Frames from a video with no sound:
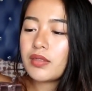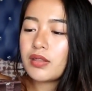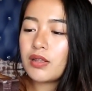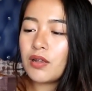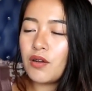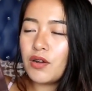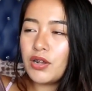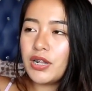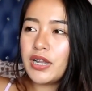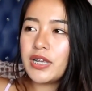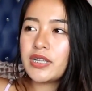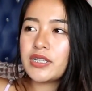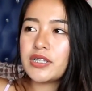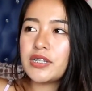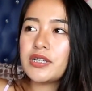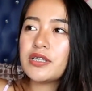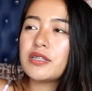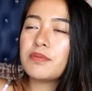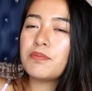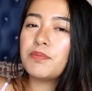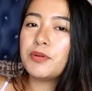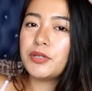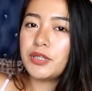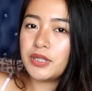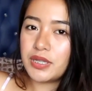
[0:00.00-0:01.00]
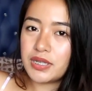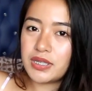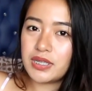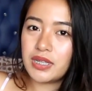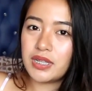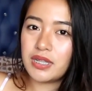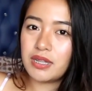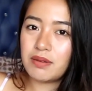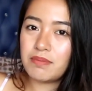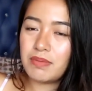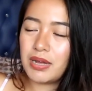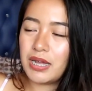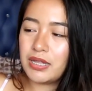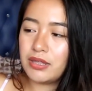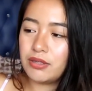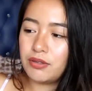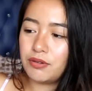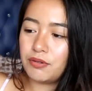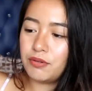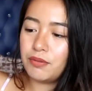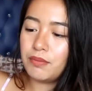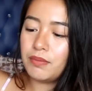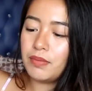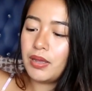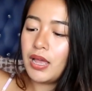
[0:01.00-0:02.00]
Or like just put this in the
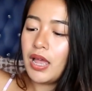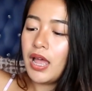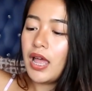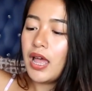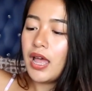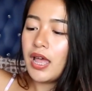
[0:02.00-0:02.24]
bathroom.